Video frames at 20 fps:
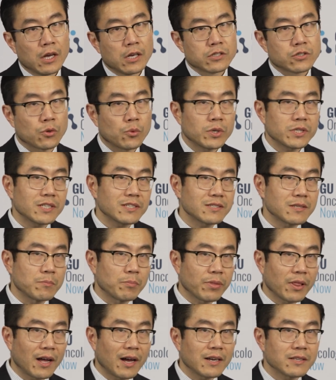So what this
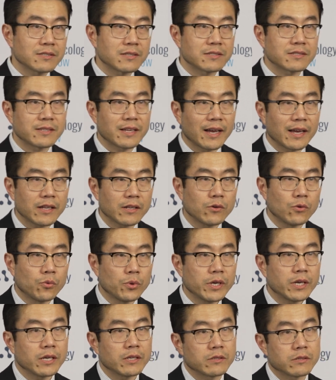implies is that
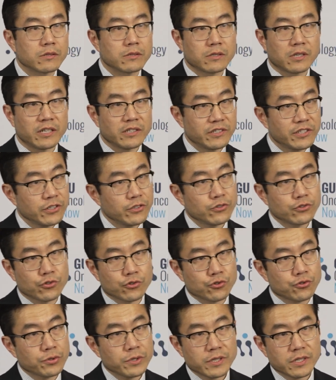we can continue to
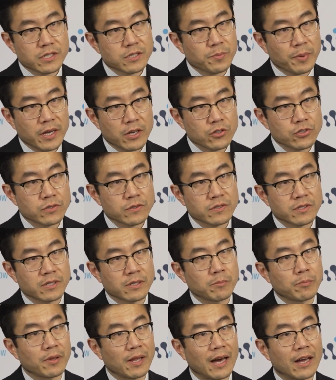treat these patients in
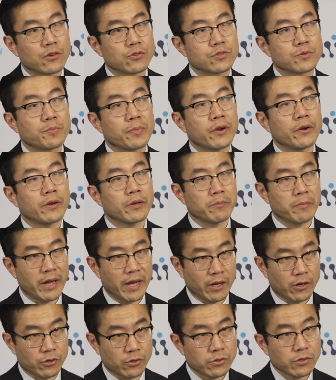the bladder sparing
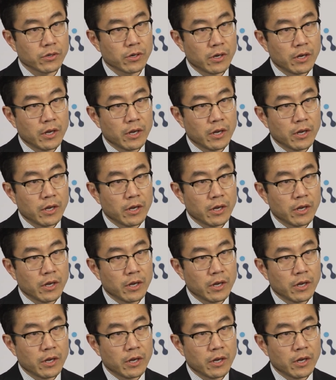manner.